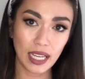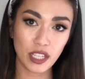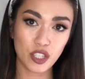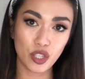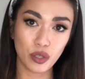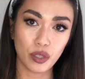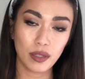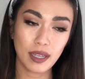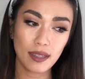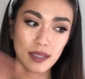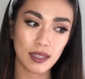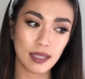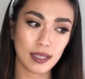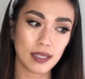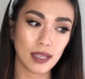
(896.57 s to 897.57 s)
So you needed to
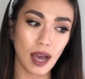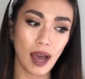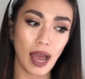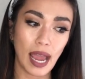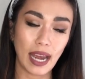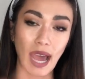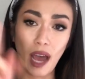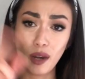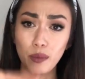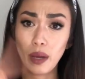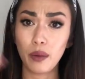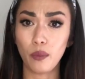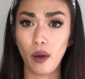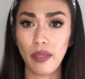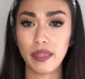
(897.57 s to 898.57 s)
decide, how do I
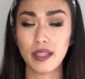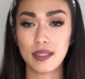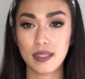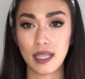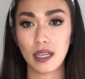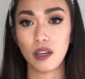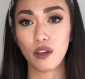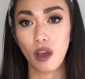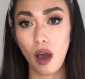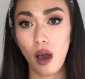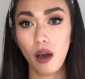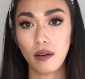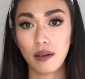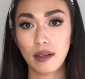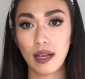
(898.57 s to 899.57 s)
want this thing to
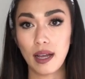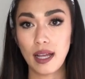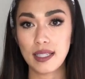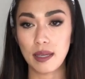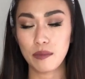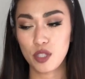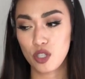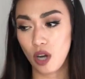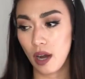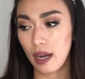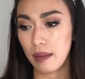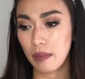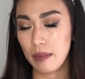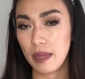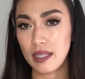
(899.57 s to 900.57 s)
go as I'm starting
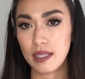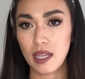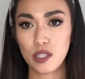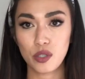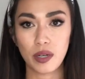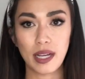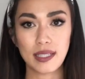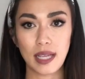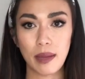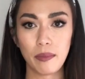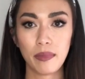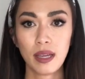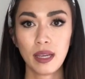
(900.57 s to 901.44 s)
my business, or as I'm